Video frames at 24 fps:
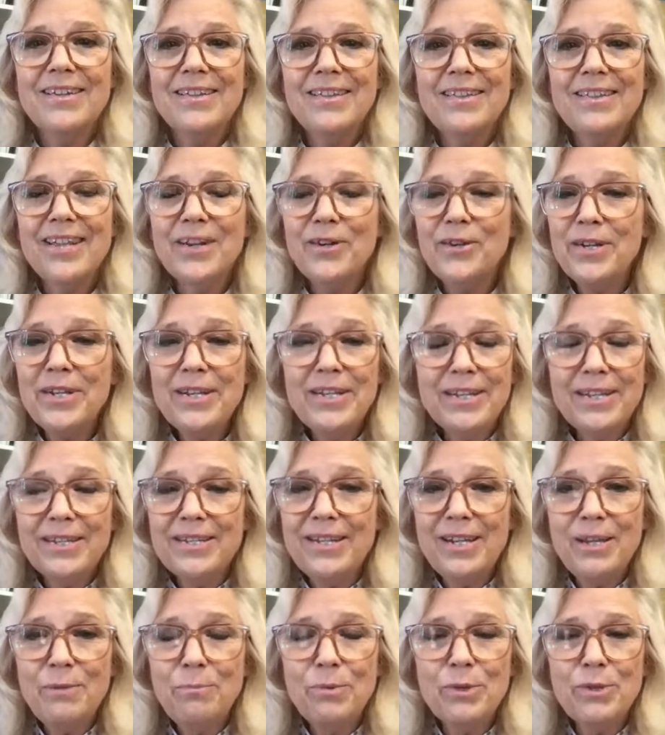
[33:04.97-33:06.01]
There is a
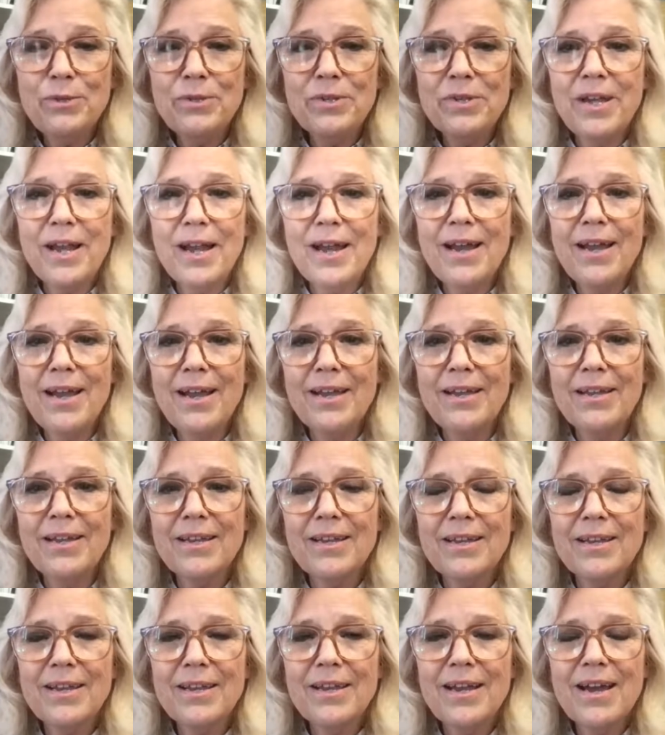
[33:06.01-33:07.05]
deep blue sky
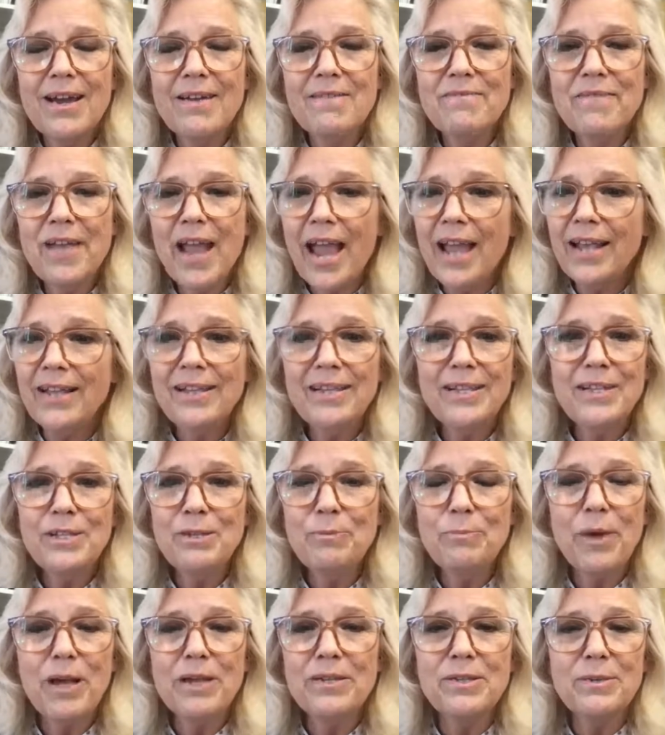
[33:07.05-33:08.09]
of endless
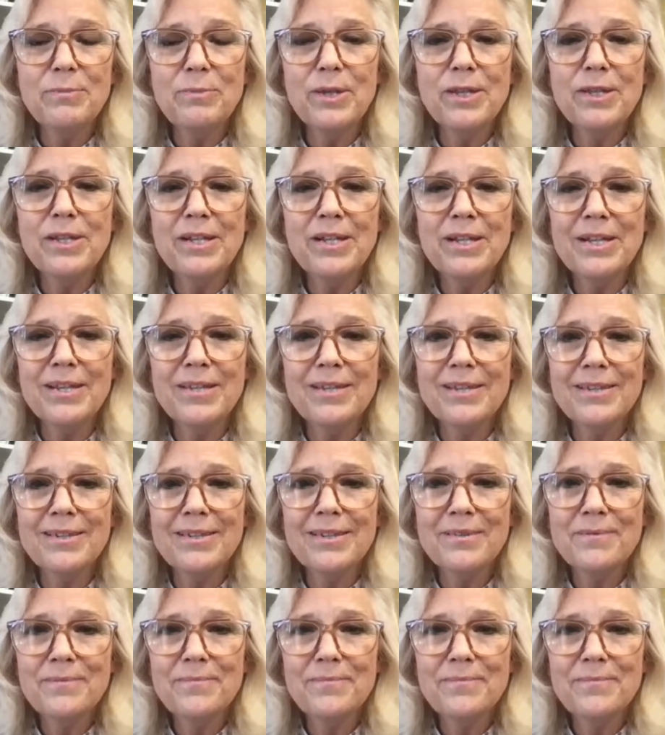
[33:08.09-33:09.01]
possibilities.